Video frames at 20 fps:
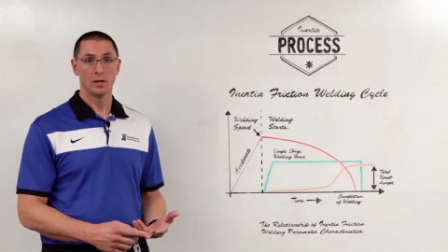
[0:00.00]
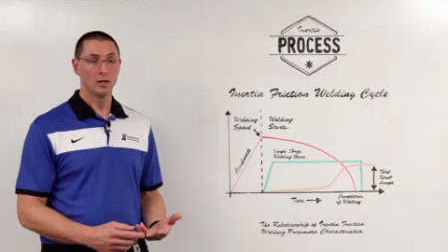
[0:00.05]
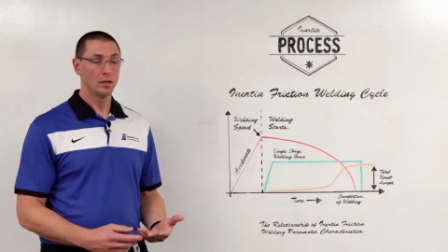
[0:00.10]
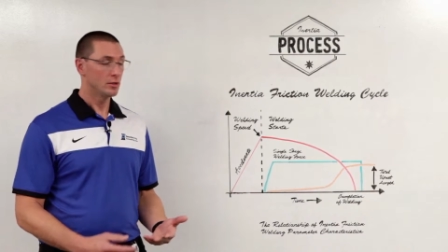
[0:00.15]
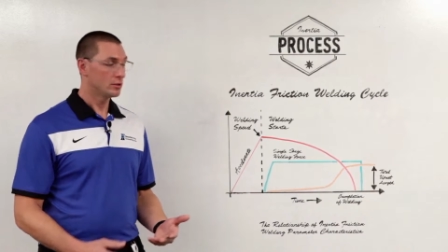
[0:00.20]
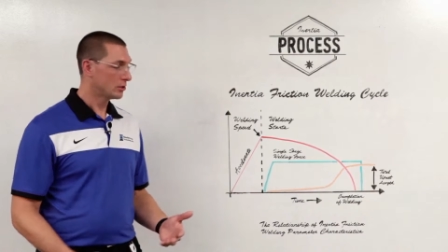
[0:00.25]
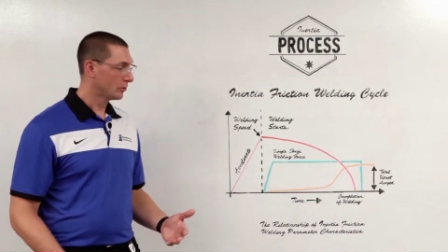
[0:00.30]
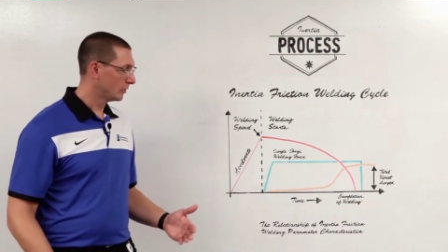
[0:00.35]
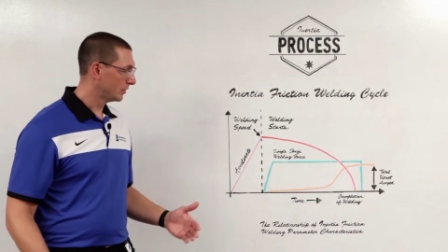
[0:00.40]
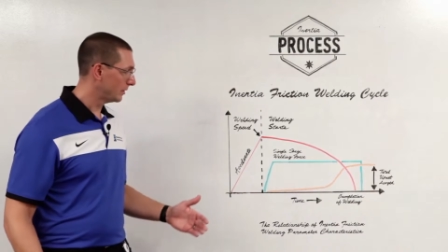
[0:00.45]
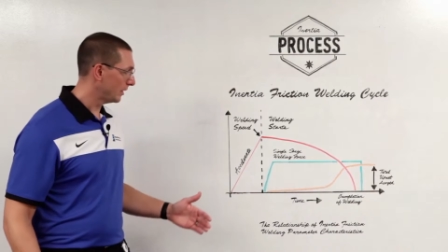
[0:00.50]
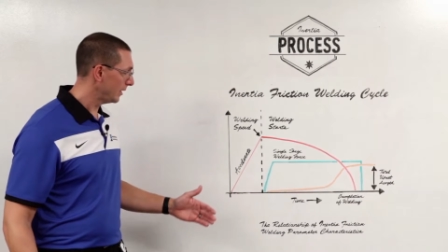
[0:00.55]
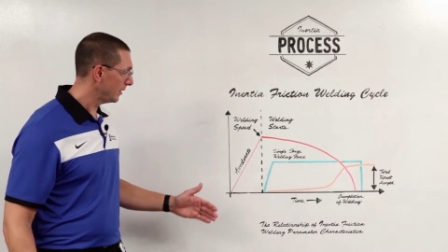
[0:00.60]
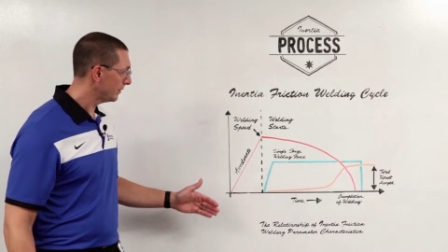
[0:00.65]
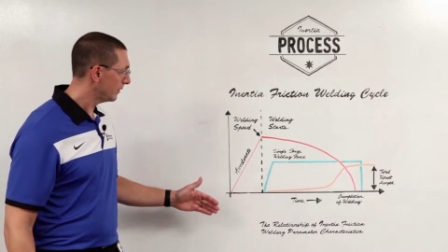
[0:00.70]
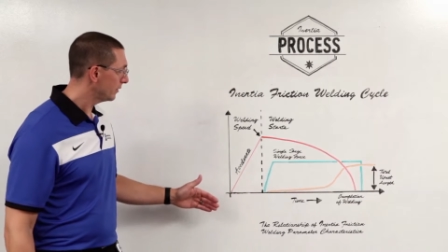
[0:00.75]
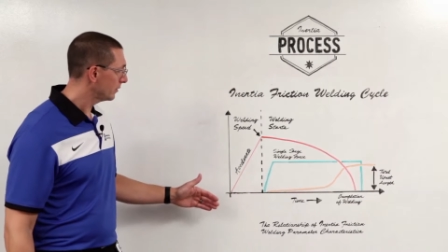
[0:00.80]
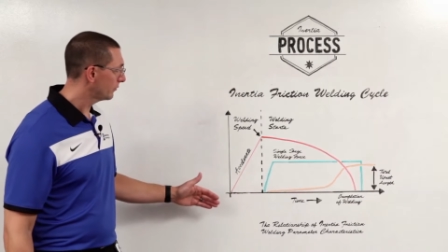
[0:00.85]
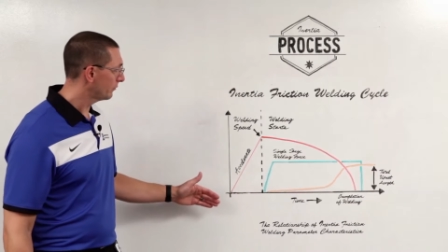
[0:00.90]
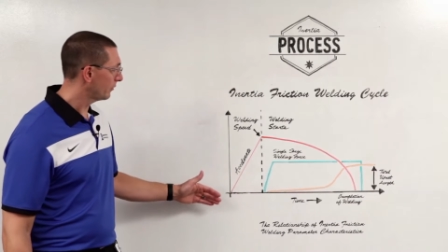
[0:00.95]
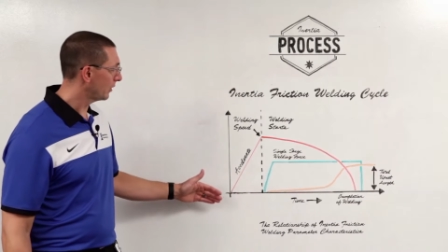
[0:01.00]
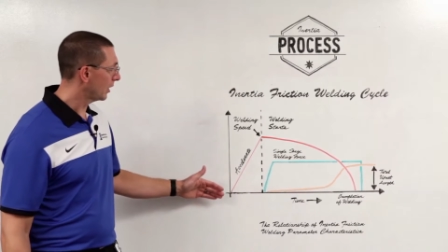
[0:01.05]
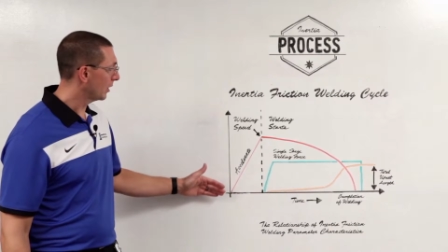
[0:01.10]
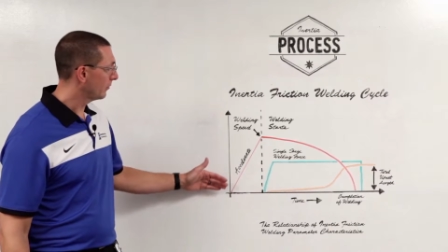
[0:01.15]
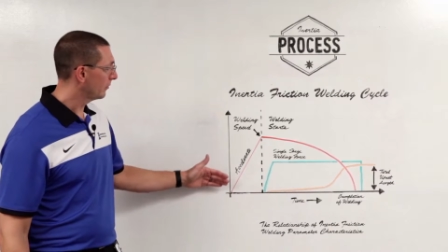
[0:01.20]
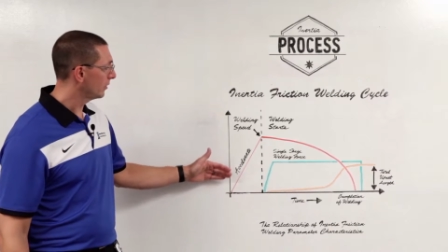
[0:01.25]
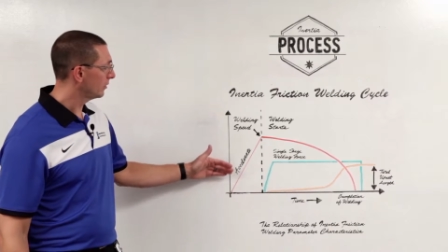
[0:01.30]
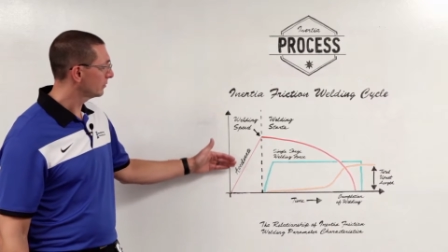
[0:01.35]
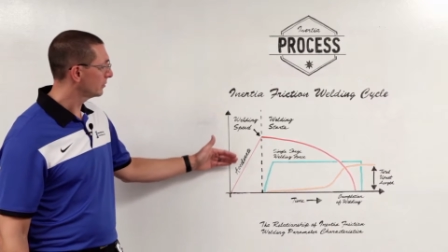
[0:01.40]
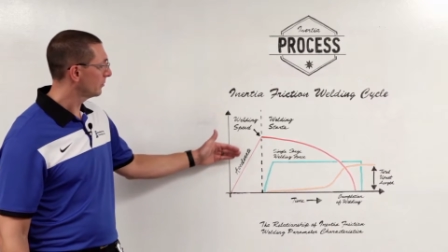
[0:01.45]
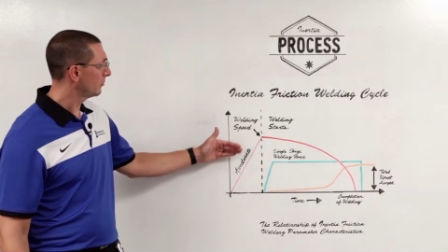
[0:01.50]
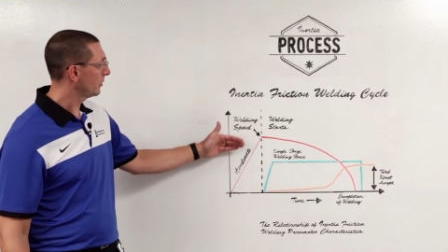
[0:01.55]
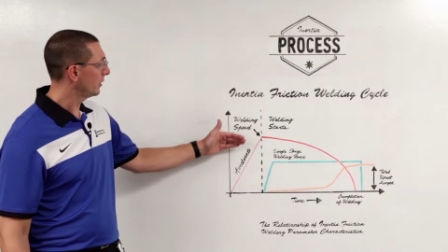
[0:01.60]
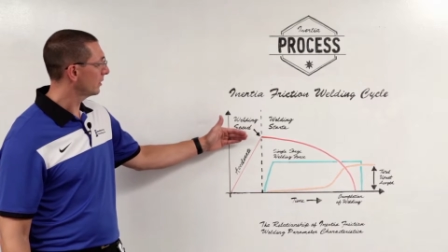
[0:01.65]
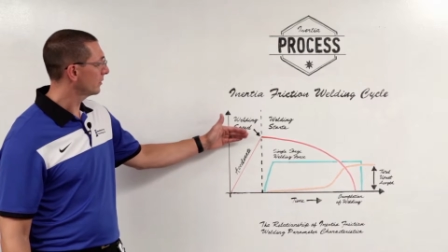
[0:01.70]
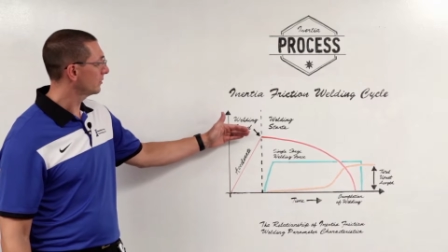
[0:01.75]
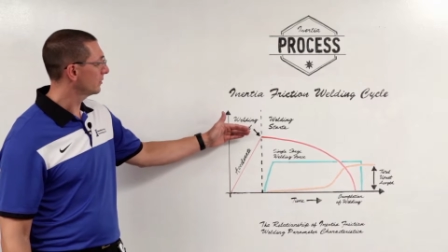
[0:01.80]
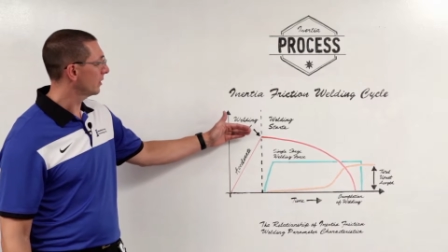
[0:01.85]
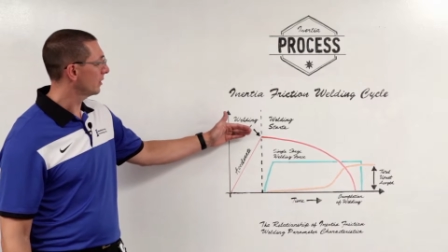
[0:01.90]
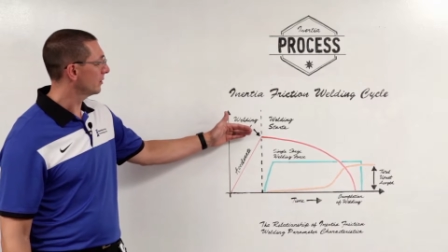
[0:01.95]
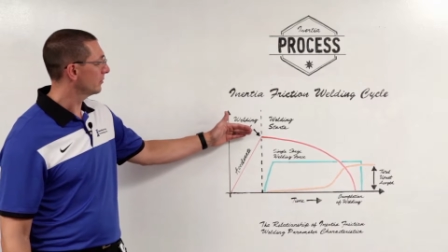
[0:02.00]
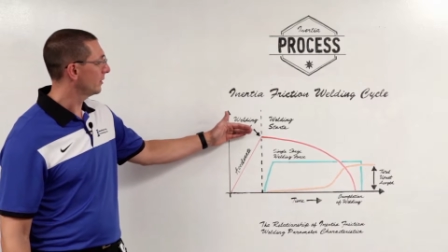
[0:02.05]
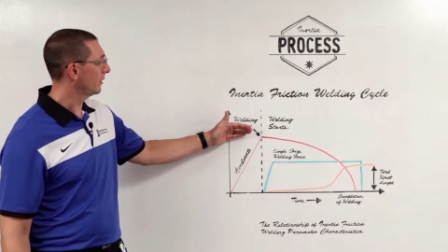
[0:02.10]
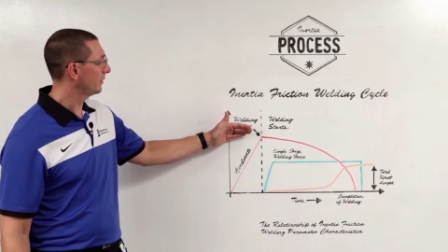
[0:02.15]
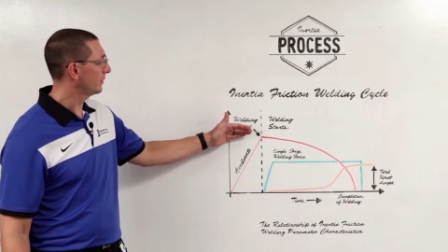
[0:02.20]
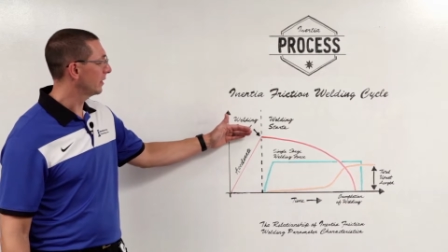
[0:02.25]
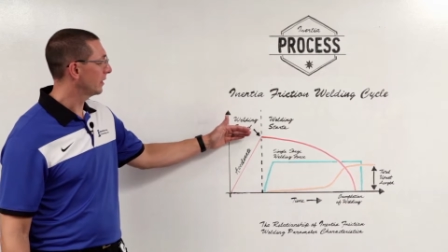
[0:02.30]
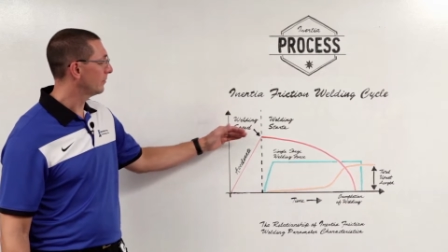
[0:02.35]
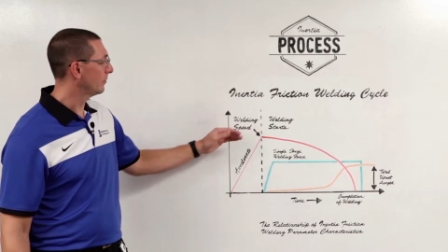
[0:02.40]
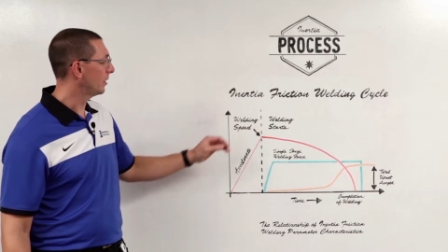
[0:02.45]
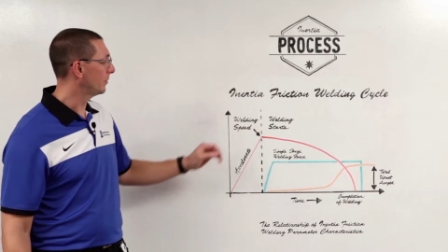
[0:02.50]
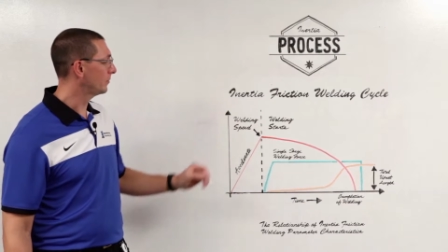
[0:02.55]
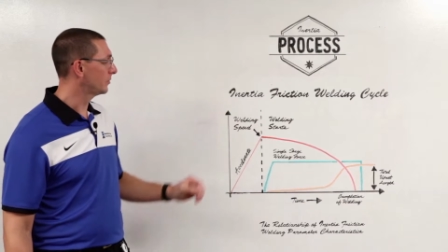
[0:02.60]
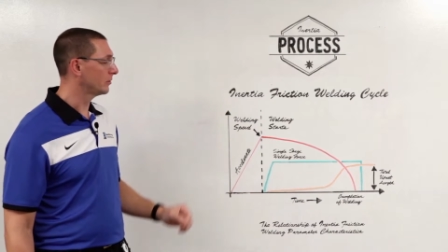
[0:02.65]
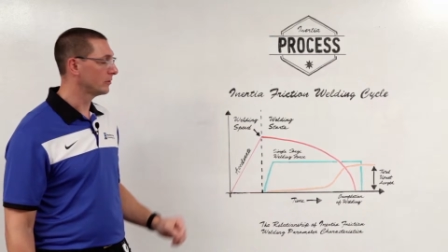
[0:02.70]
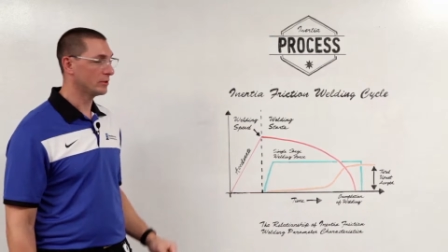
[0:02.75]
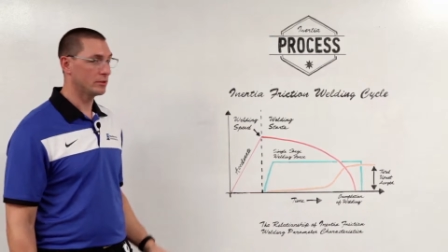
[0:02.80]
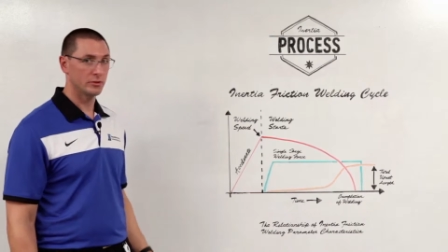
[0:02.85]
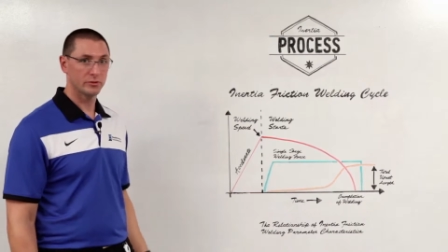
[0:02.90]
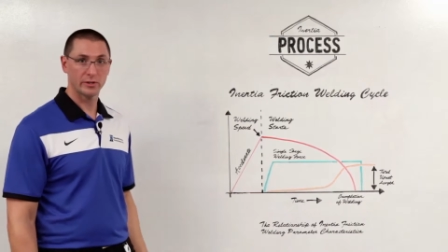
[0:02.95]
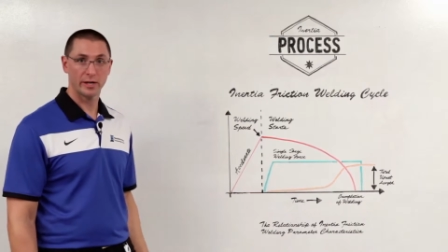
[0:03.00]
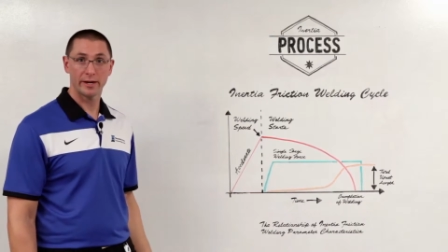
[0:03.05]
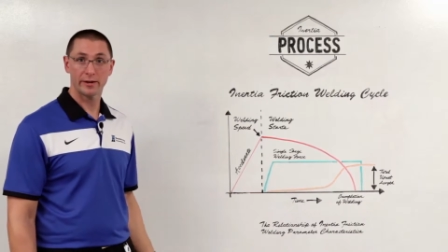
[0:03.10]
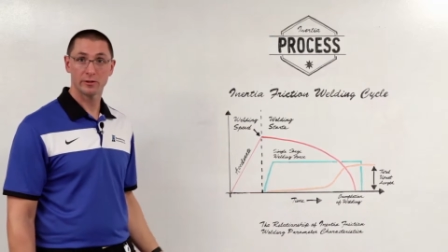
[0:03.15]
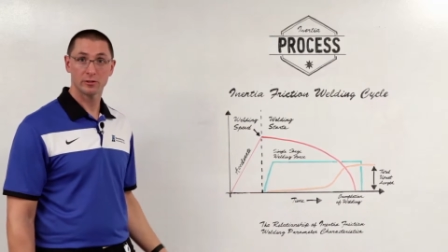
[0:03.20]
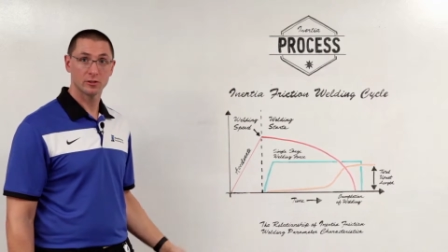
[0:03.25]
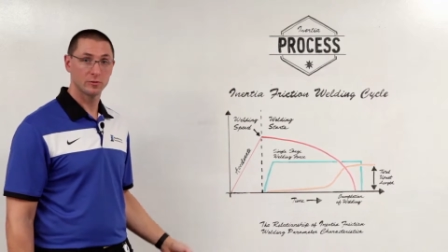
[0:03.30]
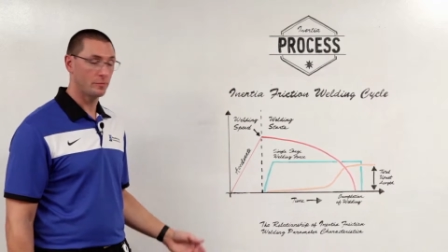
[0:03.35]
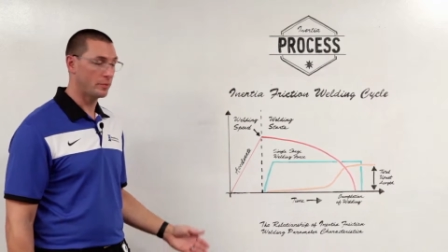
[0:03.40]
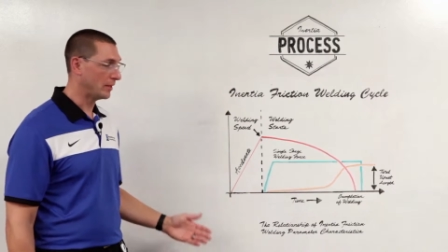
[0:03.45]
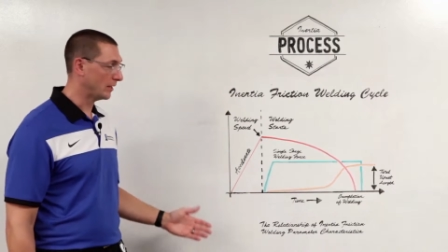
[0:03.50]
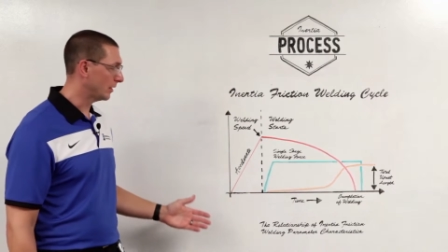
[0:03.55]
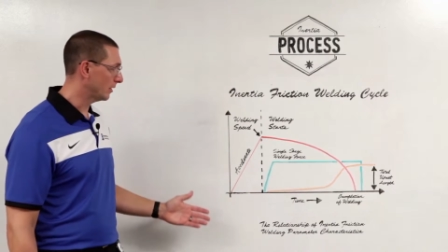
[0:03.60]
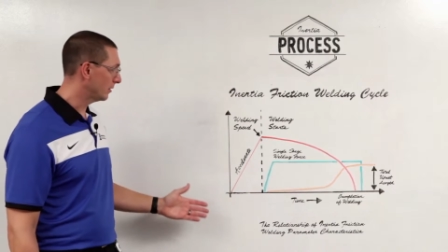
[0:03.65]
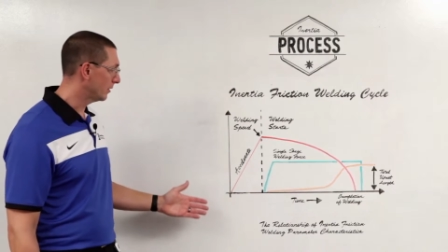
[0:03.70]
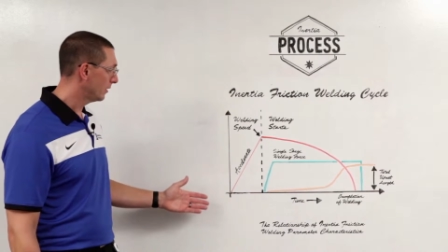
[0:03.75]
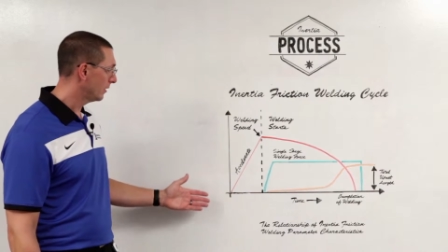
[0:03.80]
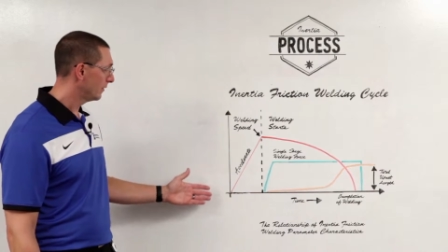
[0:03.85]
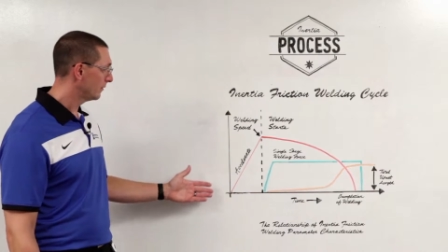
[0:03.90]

So we take these flywheels and we accelerate them up to a desired speed.